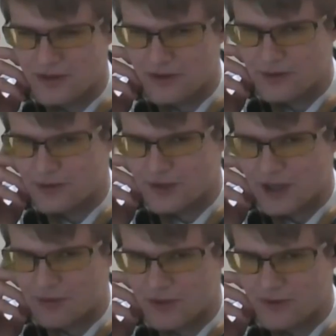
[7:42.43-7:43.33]
Two
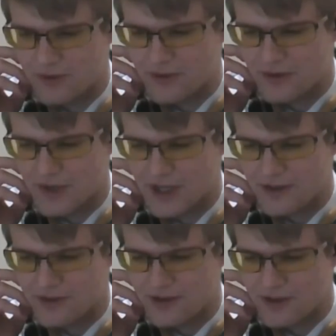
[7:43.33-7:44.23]
taps for
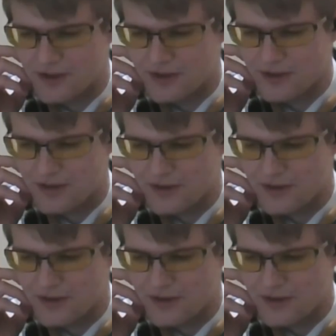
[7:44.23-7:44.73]
next song.